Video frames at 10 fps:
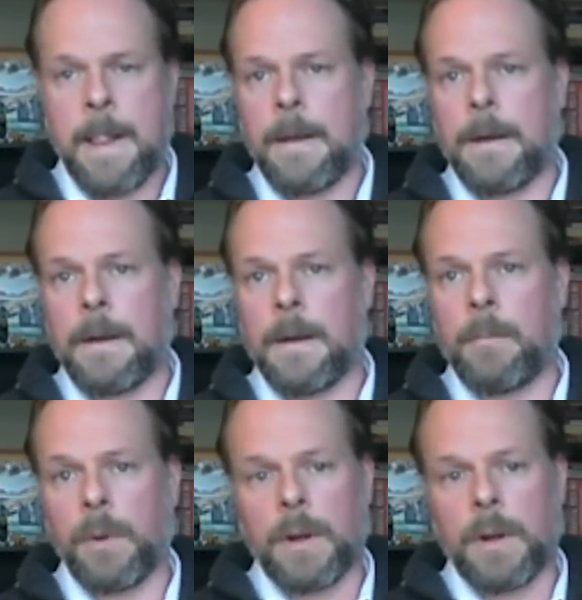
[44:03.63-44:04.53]
But
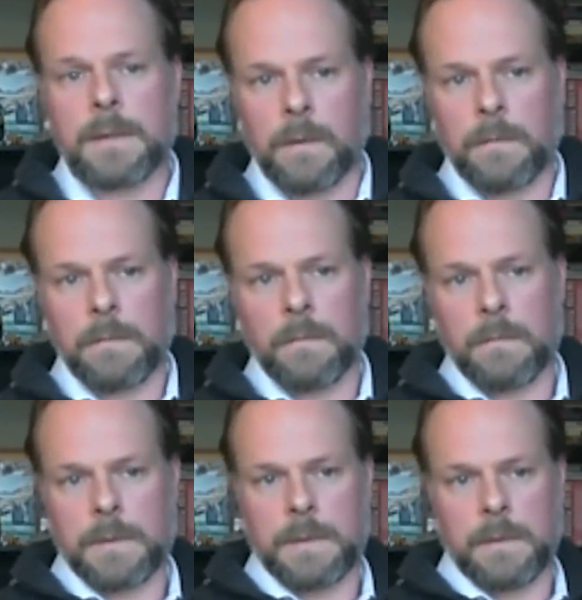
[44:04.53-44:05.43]
also
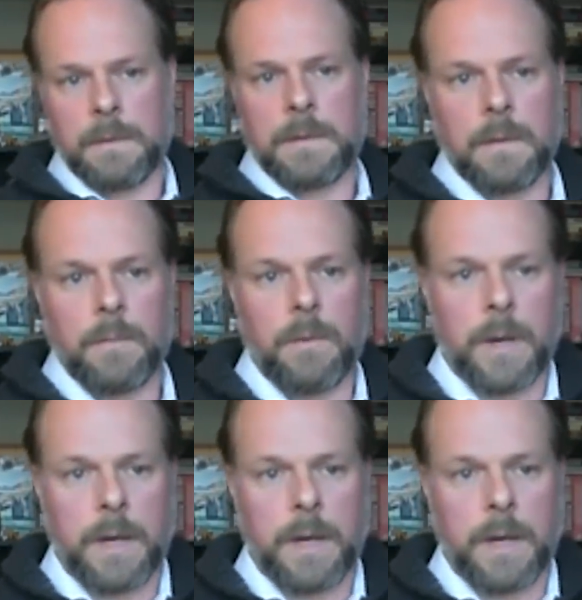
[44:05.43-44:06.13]
to the point we're